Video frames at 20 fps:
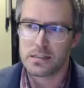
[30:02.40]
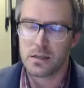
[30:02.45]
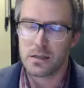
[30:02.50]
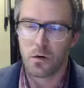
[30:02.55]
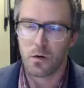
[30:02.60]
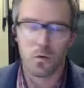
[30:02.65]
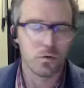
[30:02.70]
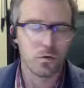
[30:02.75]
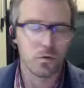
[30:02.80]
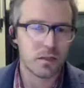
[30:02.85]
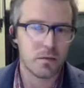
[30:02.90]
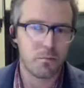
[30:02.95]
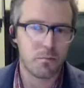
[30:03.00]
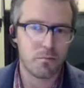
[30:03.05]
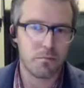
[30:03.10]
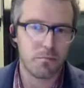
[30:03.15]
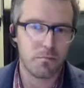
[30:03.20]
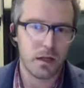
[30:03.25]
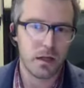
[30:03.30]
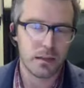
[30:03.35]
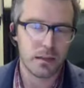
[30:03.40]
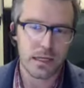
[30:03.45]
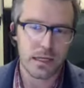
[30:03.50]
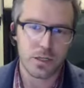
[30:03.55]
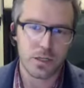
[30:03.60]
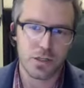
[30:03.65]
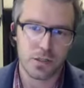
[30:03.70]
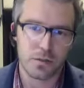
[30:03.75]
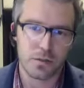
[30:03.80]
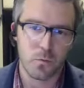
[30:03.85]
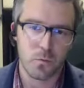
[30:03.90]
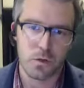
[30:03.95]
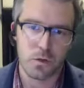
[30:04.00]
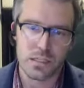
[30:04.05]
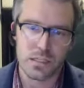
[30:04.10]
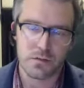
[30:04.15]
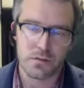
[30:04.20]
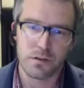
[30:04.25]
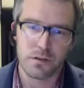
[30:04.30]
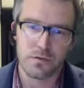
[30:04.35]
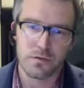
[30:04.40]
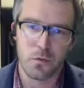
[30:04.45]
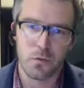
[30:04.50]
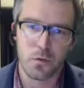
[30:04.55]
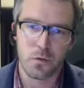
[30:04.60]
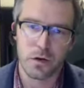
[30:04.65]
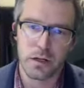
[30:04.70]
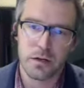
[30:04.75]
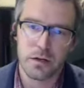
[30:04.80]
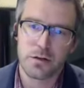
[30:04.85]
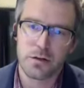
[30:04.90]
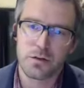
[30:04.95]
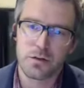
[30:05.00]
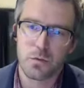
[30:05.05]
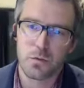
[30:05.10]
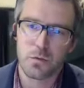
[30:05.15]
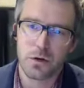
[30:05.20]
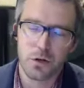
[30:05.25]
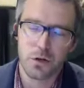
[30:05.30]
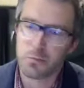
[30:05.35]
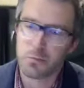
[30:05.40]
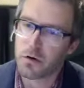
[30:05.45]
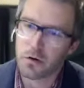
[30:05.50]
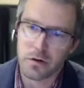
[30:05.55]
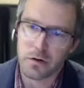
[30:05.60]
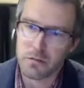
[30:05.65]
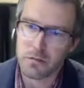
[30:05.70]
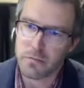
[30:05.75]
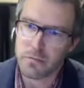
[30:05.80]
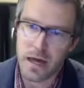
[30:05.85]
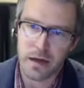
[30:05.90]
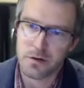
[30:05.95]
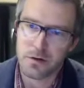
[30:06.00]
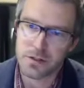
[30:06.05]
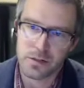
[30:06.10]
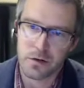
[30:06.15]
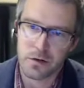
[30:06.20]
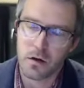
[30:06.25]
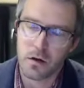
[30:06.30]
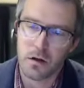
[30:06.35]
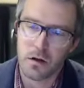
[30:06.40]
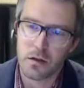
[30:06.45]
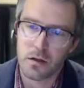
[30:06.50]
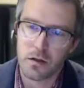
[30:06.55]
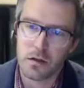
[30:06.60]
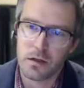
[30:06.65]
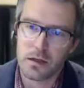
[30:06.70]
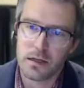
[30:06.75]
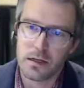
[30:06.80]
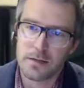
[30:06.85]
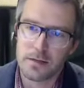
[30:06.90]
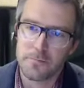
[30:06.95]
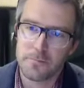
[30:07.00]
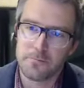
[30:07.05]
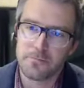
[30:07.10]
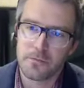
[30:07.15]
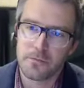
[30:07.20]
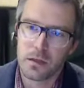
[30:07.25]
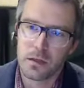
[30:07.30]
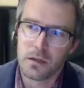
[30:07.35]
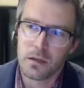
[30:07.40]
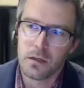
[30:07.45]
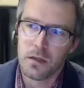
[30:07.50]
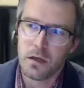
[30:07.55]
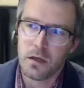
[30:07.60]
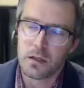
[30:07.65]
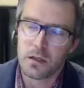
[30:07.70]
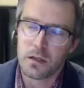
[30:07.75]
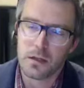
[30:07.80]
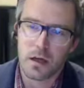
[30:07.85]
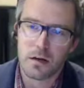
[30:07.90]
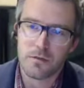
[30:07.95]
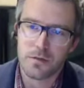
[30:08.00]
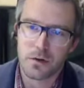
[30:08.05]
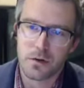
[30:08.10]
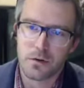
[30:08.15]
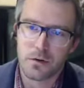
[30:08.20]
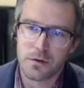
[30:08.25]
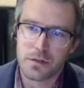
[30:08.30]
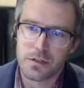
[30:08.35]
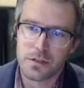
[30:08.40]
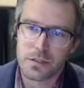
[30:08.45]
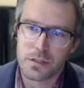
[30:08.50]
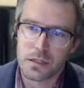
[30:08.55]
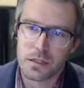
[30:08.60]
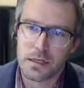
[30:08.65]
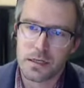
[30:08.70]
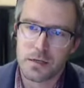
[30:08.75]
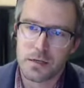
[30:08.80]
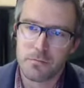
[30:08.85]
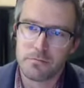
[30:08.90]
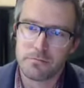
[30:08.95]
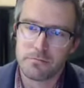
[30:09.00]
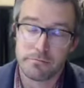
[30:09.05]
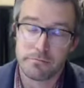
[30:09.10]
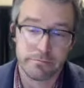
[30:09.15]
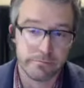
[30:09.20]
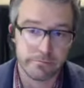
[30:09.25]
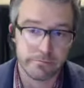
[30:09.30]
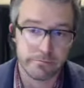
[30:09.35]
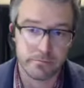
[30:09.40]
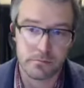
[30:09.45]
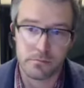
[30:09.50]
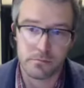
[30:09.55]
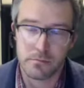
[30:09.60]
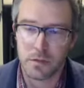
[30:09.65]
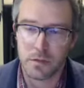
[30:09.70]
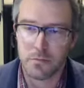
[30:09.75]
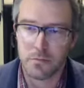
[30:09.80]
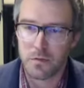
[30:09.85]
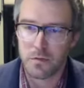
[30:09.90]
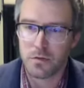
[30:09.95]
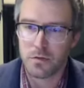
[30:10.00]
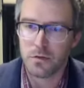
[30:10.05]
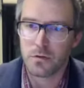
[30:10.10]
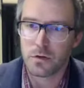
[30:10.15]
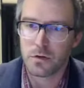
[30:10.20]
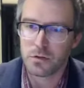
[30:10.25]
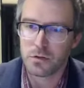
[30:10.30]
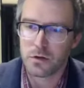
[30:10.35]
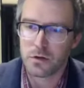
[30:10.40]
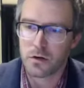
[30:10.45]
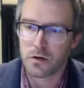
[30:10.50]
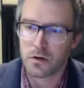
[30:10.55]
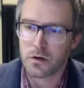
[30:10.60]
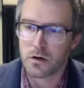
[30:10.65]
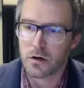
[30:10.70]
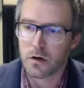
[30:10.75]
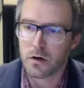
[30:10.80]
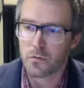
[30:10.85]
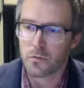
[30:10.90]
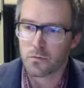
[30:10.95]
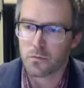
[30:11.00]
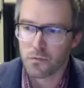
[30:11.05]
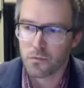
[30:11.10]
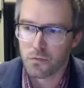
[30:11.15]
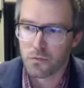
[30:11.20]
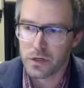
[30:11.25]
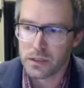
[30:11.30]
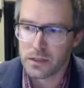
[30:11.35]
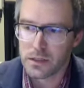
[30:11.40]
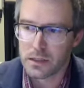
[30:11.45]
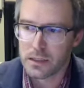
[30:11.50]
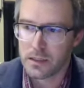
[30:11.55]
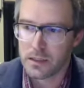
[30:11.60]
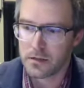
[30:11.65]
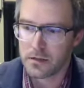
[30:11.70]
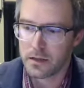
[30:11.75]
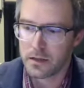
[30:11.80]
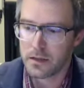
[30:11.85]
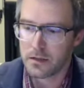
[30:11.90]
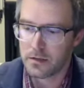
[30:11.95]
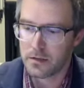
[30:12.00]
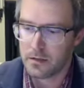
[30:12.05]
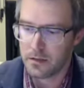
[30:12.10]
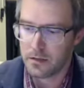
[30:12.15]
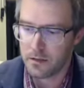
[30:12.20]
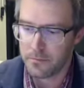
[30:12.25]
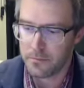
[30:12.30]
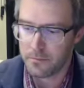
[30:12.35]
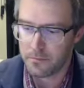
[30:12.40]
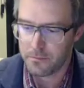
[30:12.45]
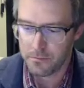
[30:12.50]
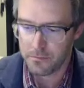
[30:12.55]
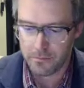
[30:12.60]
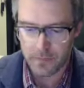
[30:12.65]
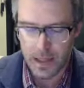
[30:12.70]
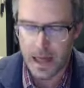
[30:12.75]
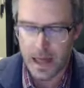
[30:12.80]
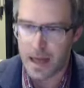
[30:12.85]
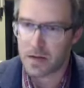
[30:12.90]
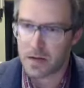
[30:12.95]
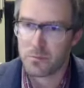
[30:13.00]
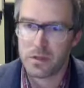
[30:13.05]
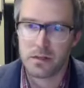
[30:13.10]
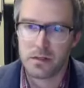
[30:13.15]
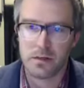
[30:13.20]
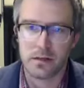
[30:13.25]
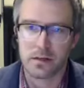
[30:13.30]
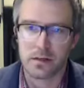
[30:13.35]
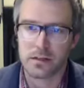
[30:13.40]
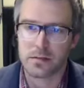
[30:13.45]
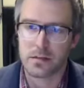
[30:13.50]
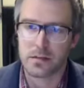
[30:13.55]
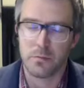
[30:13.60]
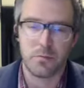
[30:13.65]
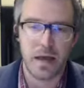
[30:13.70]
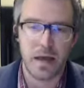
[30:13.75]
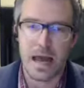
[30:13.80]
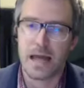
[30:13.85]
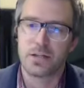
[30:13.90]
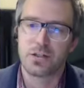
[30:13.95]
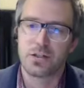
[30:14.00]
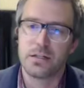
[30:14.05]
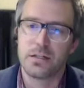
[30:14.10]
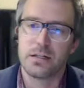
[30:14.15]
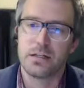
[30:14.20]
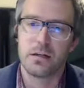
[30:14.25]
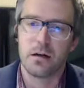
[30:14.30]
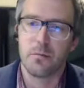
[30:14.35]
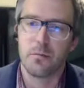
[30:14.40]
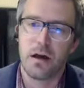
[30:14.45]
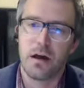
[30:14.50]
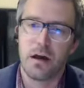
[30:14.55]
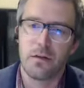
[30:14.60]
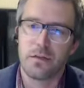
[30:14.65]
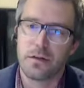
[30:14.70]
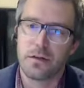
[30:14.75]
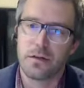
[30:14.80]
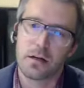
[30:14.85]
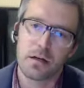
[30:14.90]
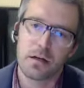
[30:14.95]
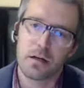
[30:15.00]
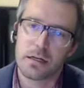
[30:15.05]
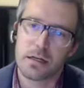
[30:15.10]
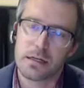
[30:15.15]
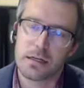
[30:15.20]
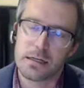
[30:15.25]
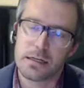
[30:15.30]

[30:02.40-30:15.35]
the only election once every 4 years where your party matters at all. A lot of voters, maybe you included, are really adamant and passionate about their